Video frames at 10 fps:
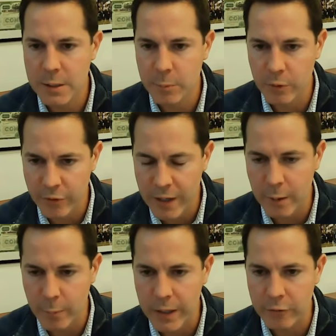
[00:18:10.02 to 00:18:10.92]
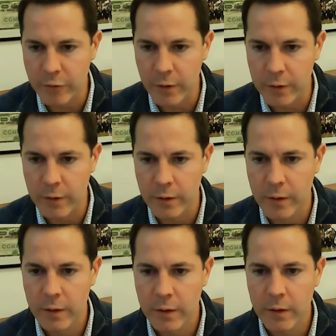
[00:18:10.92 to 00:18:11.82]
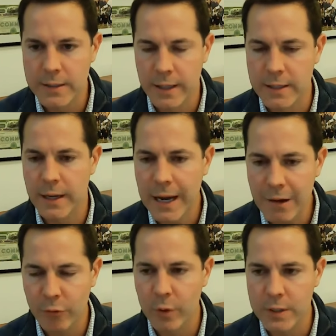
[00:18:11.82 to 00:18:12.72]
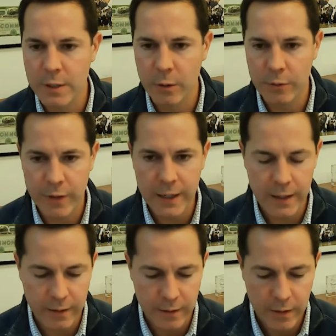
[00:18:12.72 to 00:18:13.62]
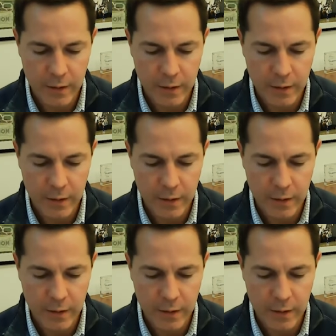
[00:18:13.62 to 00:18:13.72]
to prevent a bank failure than to have one. So if they had